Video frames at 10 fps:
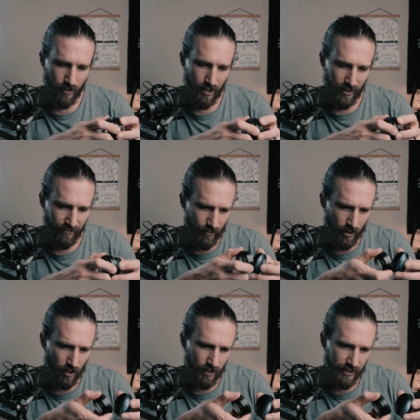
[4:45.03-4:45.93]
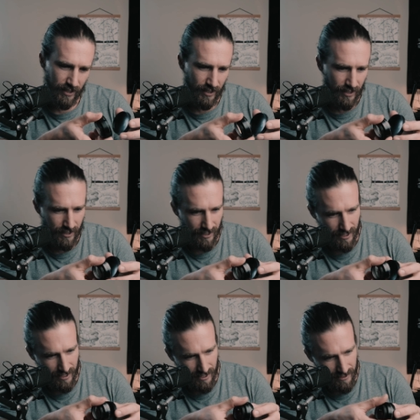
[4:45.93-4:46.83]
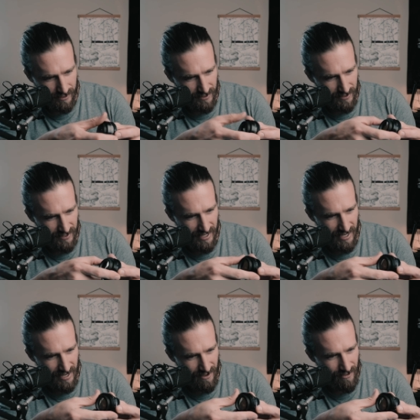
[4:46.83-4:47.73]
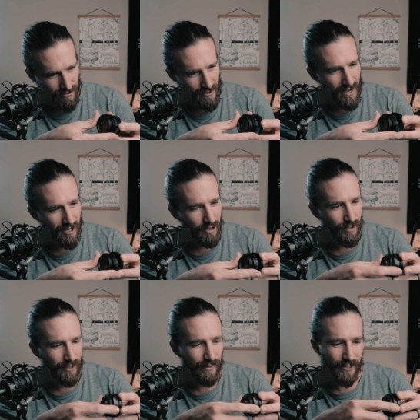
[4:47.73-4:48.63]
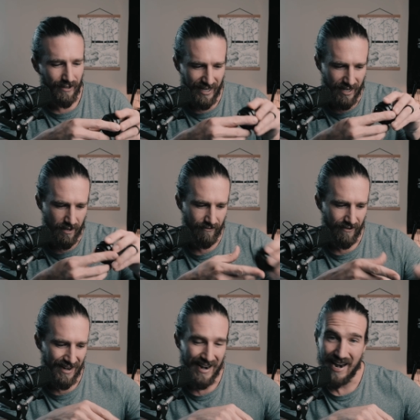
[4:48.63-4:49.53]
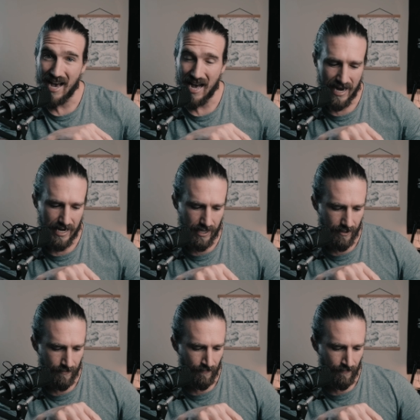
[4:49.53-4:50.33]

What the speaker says: whatever you want to call it. This is the 300mm f9,